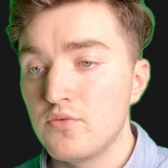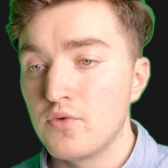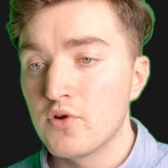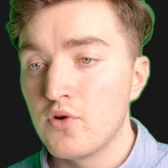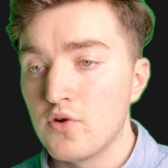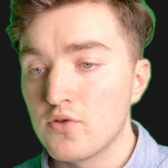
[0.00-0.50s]

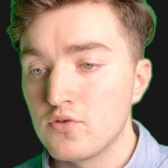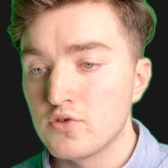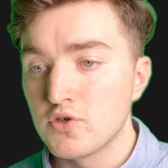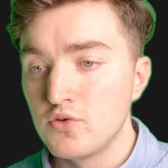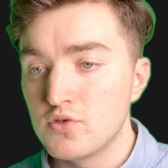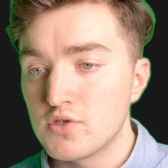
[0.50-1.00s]
we're going to
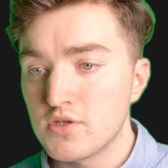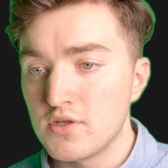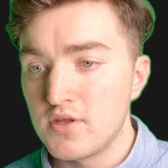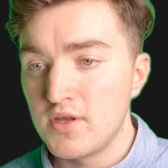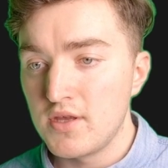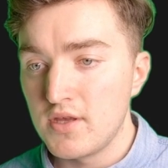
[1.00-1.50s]
choose
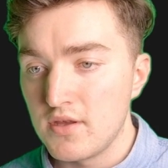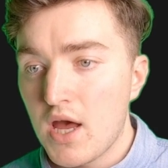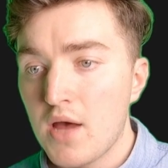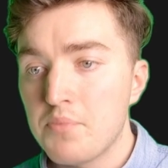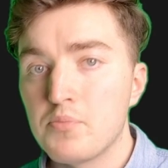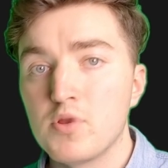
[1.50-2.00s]
the
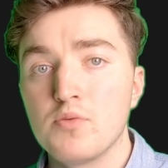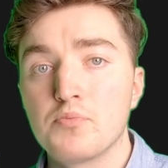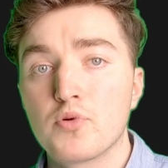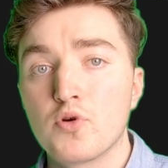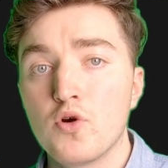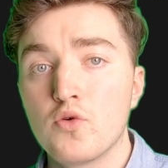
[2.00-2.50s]
Apple
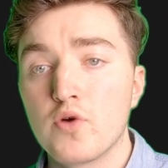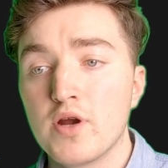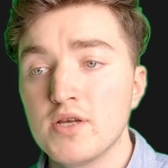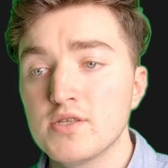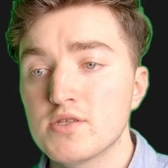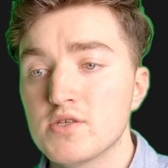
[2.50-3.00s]

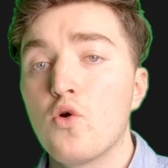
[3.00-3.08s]
ProRes,